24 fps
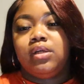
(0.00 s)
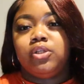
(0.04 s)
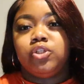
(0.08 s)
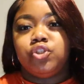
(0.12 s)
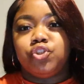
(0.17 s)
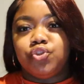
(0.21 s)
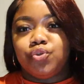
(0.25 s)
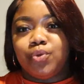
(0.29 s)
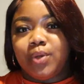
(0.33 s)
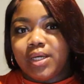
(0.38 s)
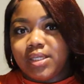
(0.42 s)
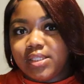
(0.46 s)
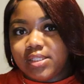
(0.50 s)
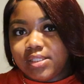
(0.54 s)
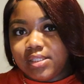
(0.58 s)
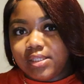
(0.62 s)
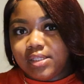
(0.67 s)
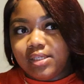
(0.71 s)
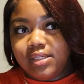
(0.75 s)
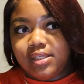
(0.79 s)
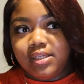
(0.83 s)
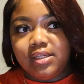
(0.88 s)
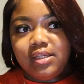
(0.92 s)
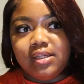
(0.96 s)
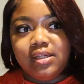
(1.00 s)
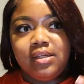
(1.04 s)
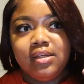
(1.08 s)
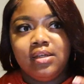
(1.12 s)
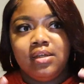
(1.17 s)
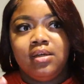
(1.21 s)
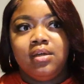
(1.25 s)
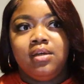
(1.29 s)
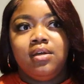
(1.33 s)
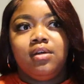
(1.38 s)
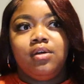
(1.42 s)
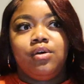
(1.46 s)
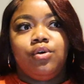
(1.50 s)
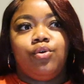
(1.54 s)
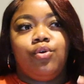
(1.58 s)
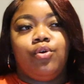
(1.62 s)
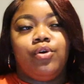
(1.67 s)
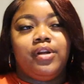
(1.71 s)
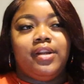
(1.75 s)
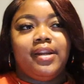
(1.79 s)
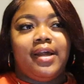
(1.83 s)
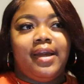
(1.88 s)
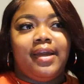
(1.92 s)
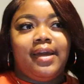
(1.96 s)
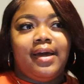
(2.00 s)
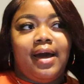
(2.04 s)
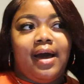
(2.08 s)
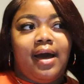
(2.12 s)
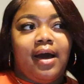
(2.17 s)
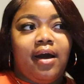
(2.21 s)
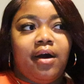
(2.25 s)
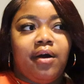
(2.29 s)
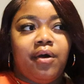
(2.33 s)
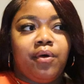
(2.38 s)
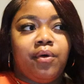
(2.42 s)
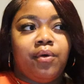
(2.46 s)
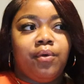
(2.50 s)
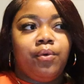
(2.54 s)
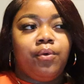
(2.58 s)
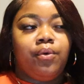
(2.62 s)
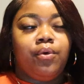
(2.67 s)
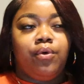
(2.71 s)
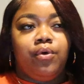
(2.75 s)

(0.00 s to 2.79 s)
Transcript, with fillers: dressy or night out,